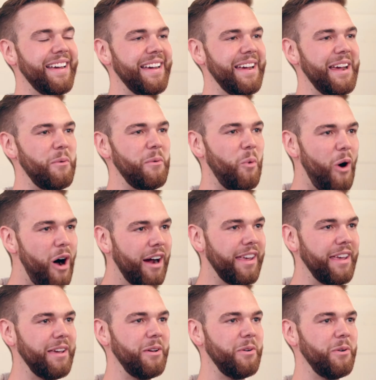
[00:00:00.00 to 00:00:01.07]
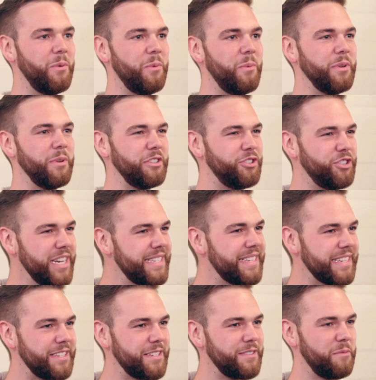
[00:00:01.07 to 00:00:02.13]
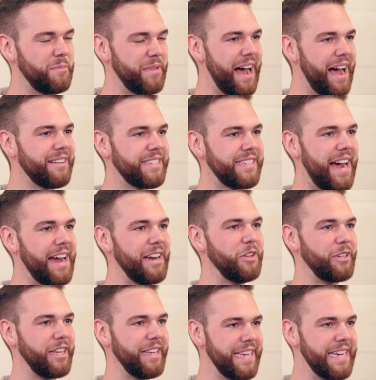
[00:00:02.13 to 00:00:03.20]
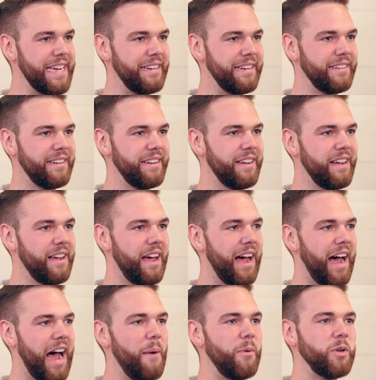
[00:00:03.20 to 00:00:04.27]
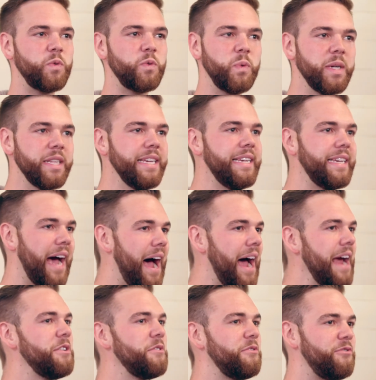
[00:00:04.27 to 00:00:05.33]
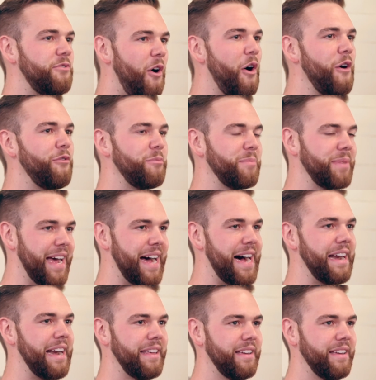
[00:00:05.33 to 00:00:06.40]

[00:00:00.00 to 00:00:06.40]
and walking with Jesus from the outside looking in, I was really kind of far from God.